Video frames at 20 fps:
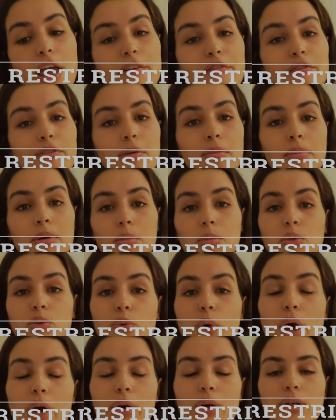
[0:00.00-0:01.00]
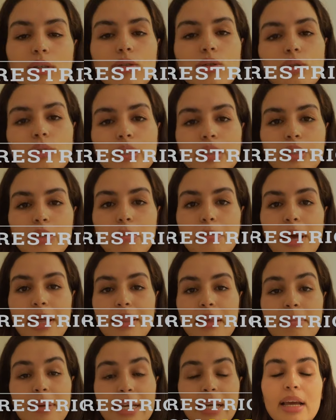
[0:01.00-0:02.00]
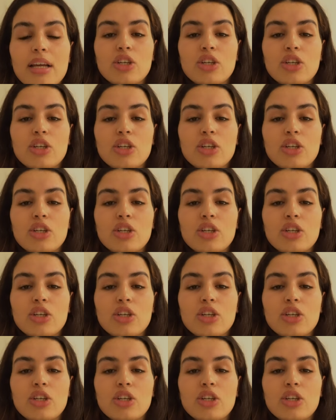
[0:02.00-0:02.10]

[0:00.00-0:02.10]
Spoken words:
and from Morocco during the pandemic